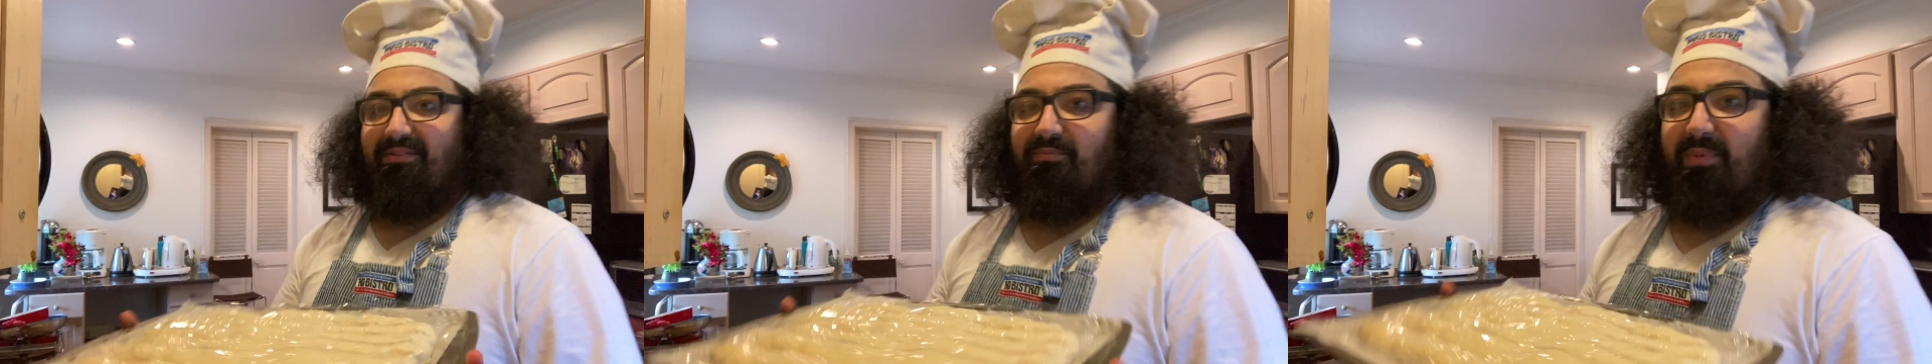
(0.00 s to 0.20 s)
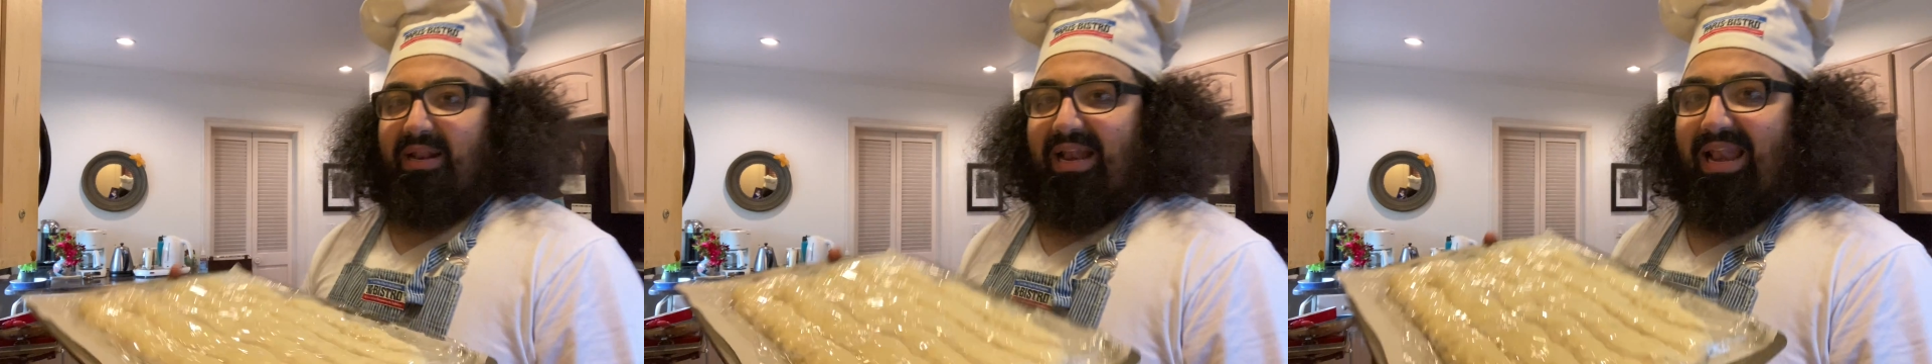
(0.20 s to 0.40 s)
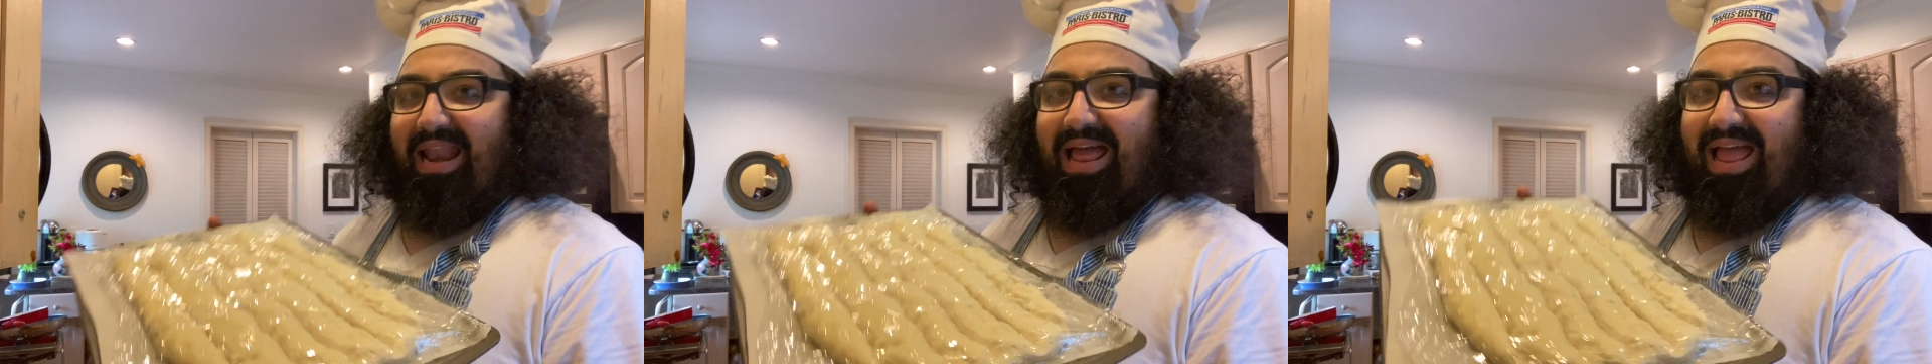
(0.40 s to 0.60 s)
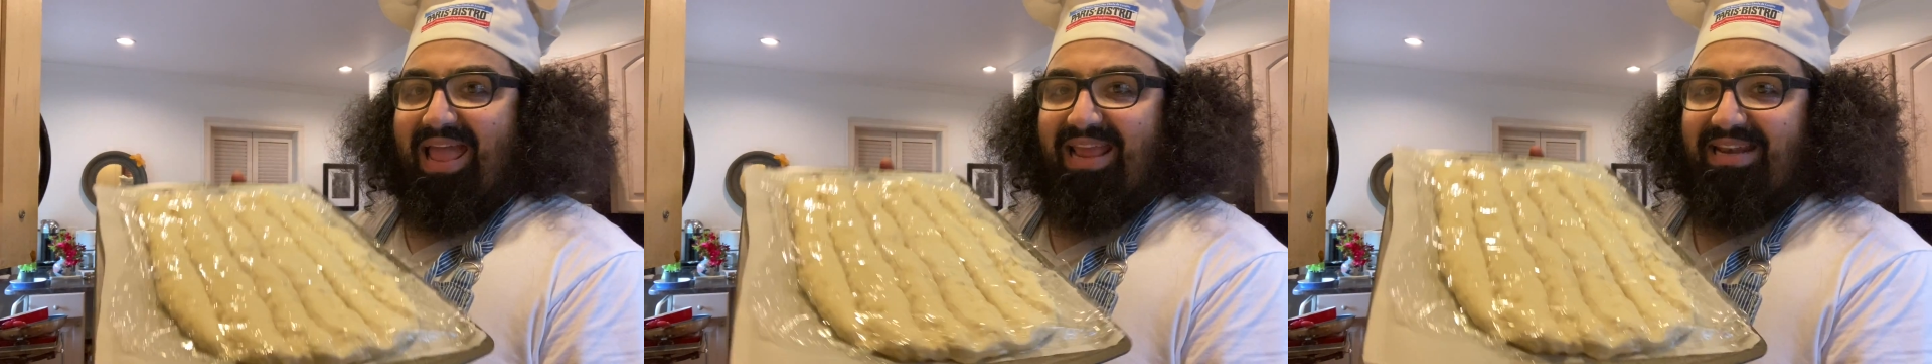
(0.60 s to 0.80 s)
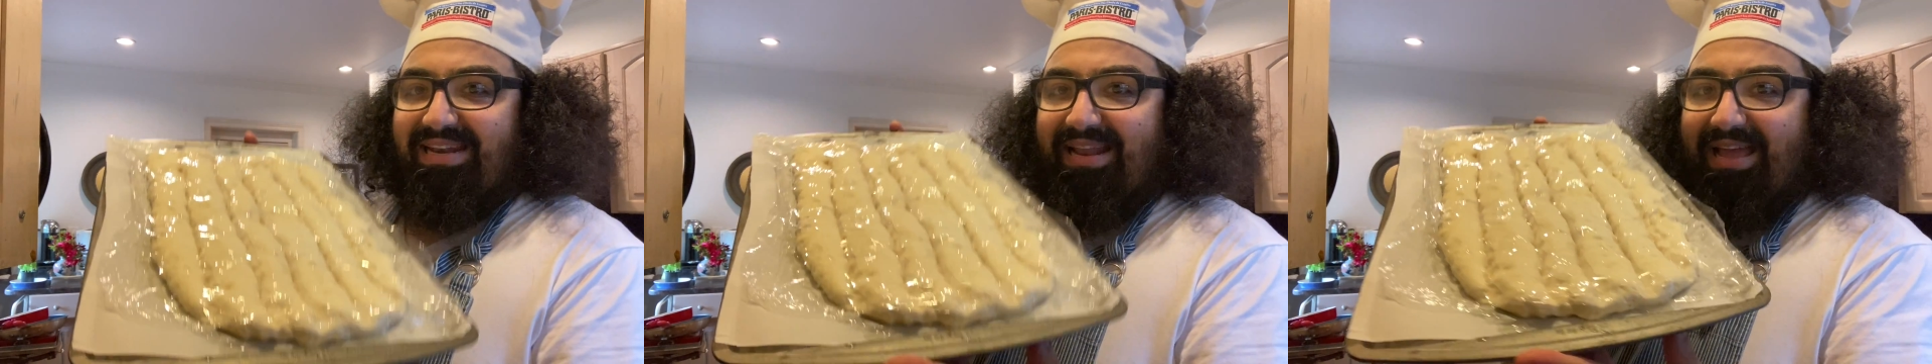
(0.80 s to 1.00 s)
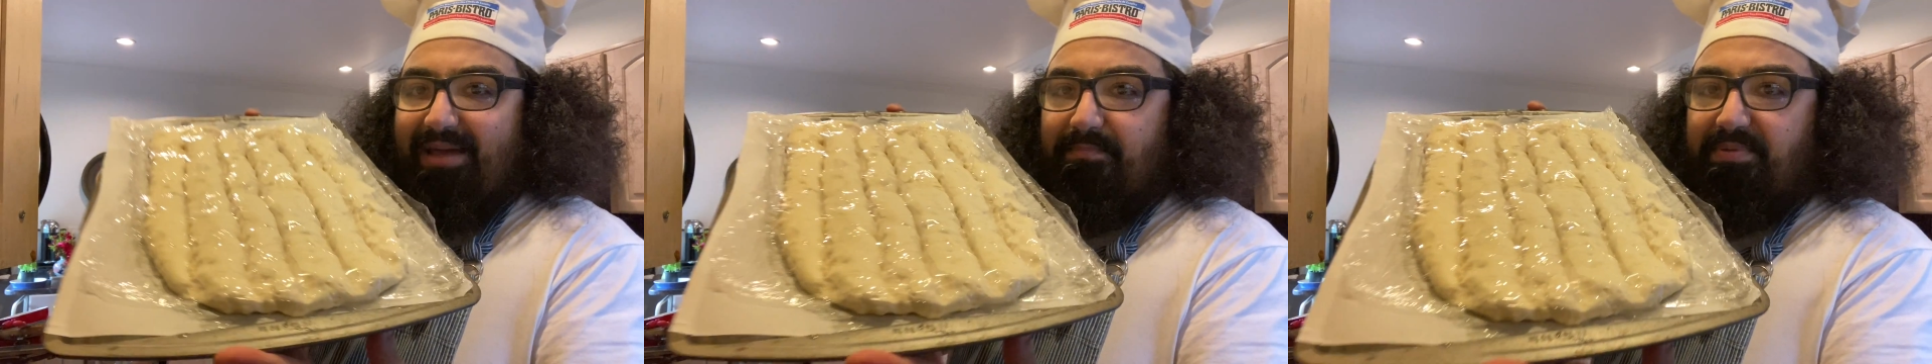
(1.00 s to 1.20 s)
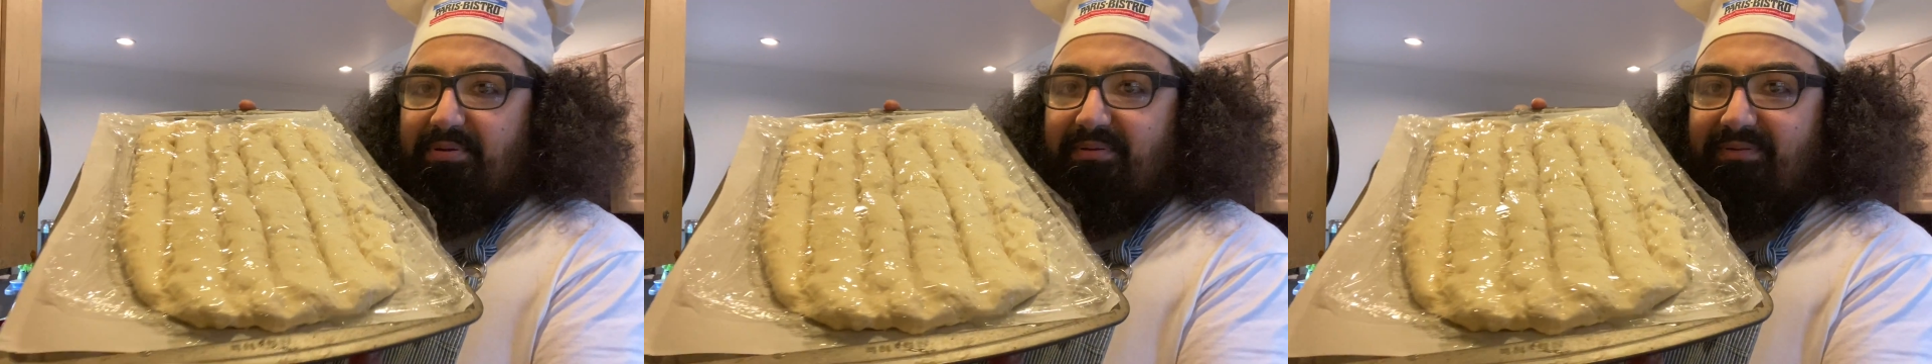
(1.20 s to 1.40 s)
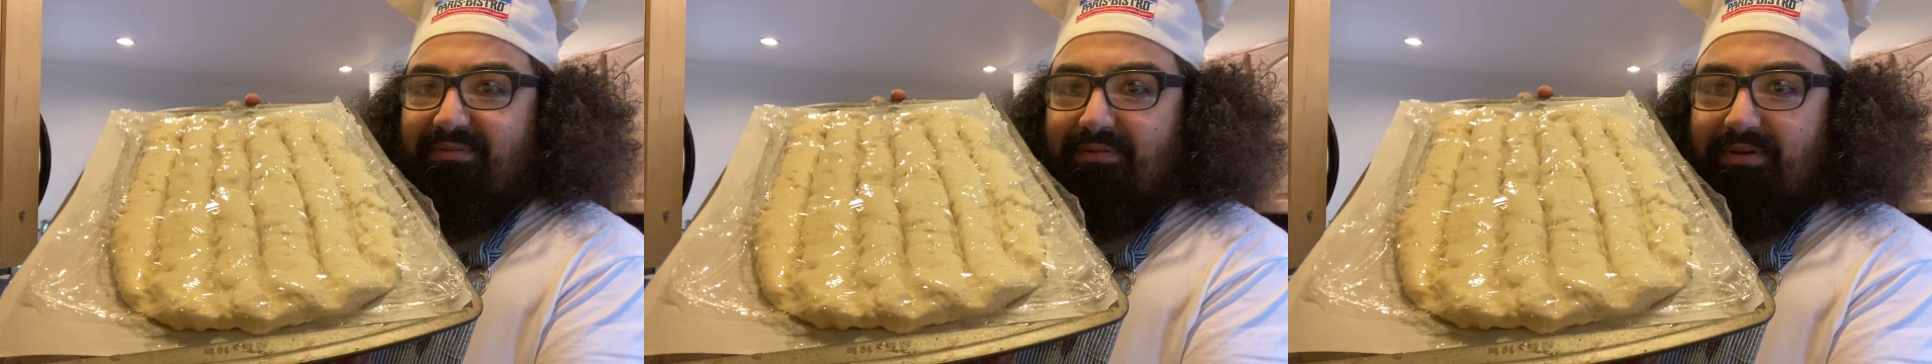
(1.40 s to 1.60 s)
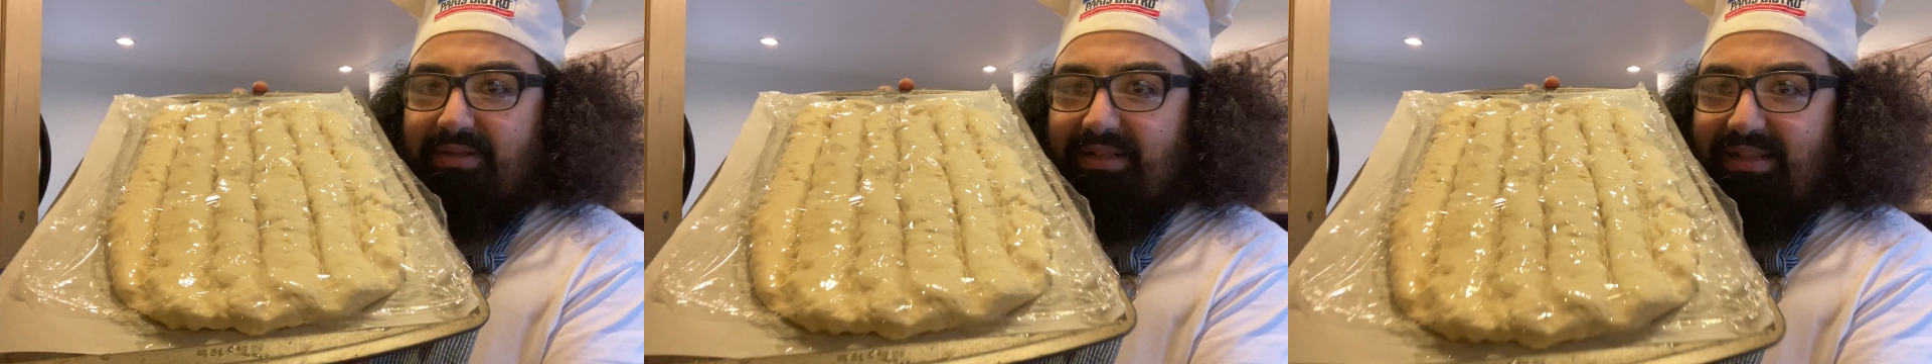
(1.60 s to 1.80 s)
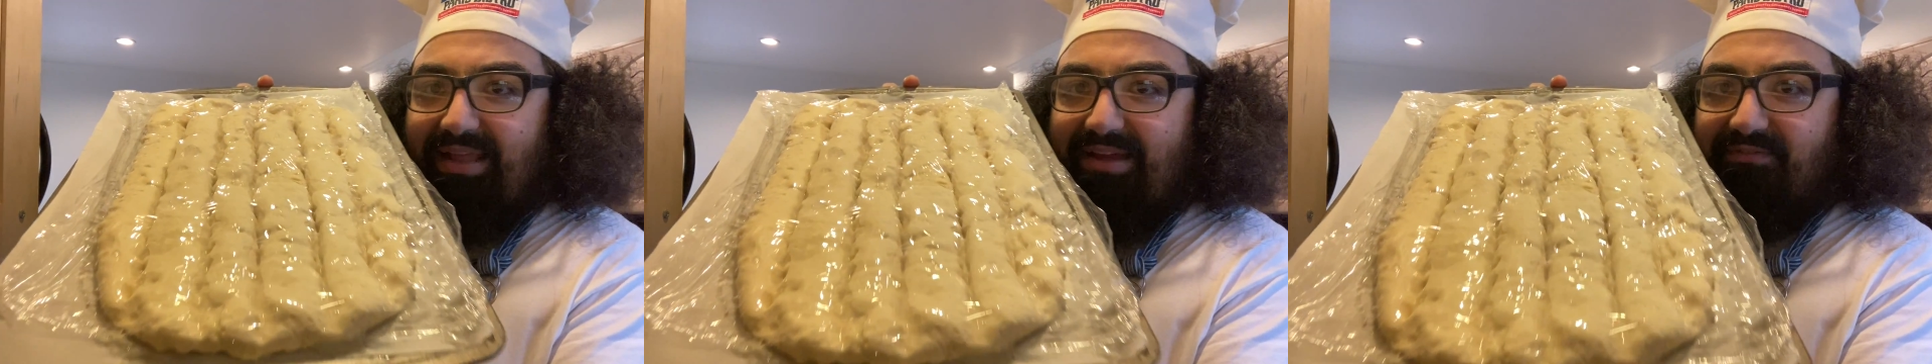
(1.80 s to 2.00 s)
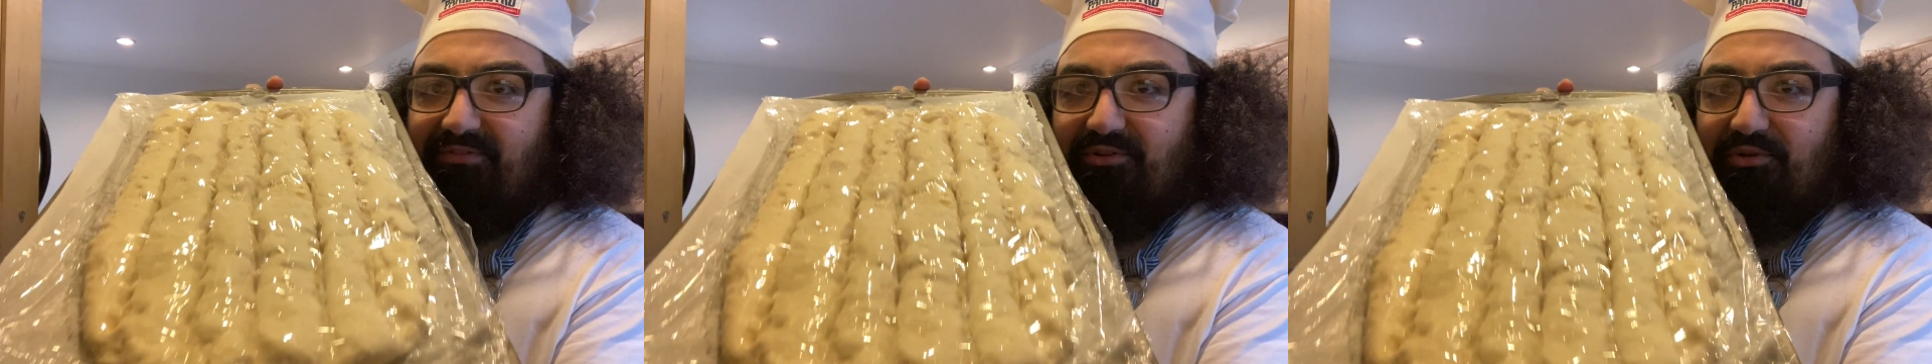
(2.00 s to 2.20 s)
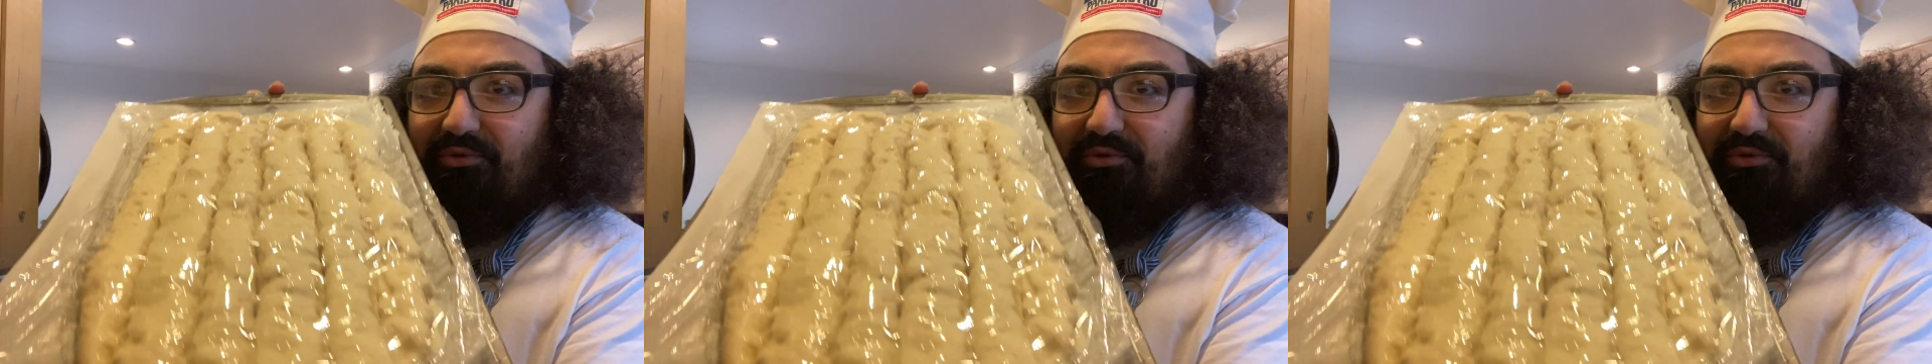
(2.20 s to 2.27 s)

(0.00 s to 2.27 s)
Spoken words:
been lined up and left to